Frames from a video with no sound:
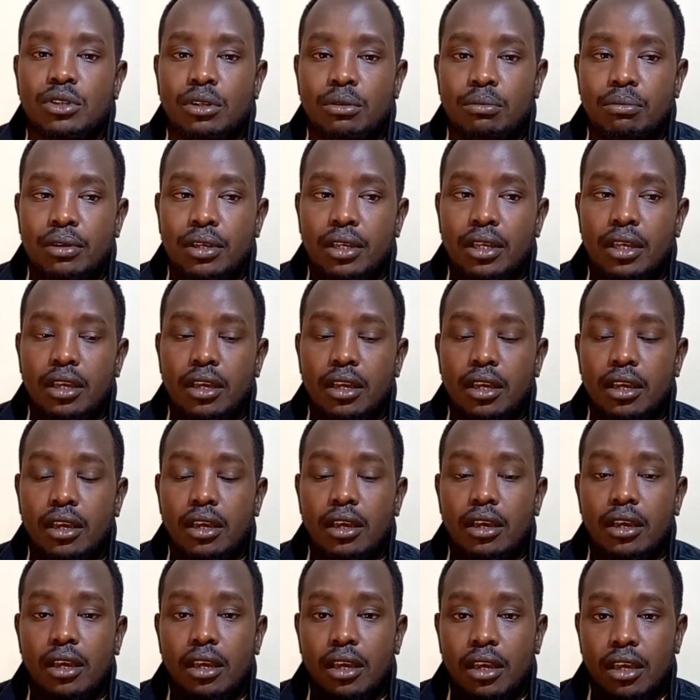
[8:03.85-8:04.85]
will
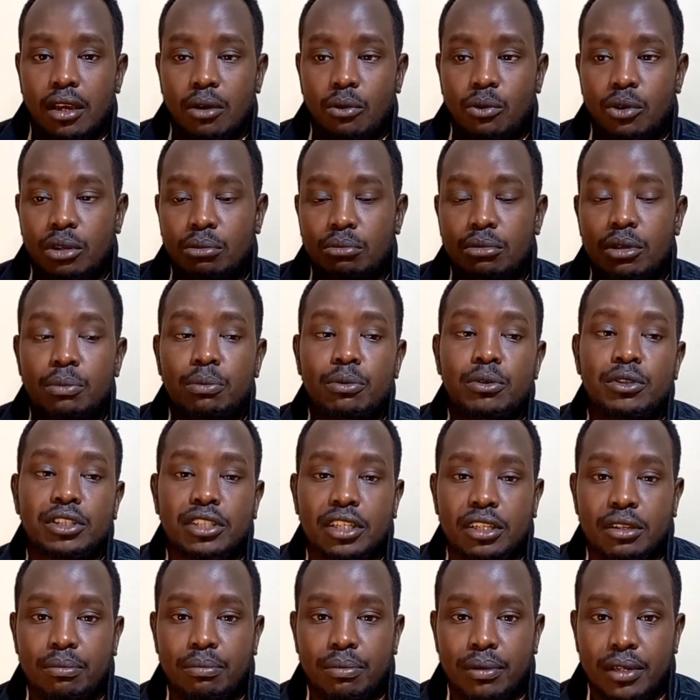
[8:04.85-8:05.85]
be put
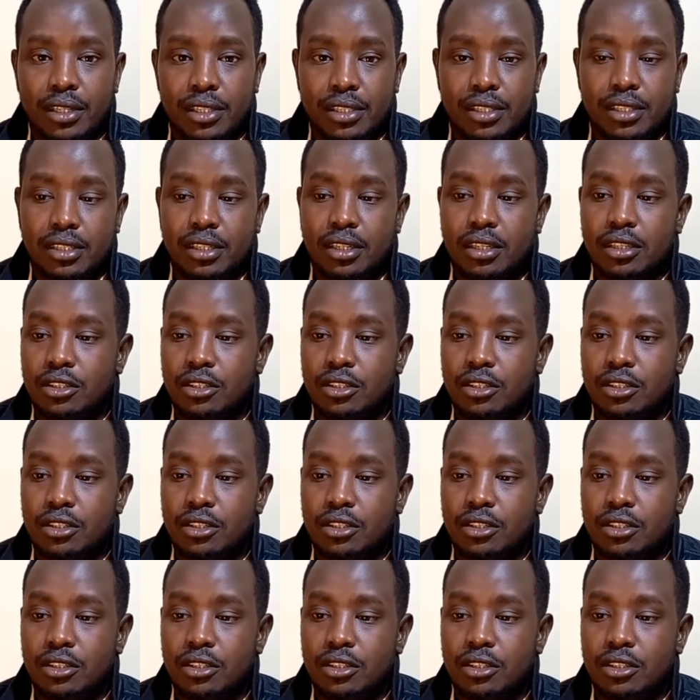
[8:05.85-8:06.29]
in place.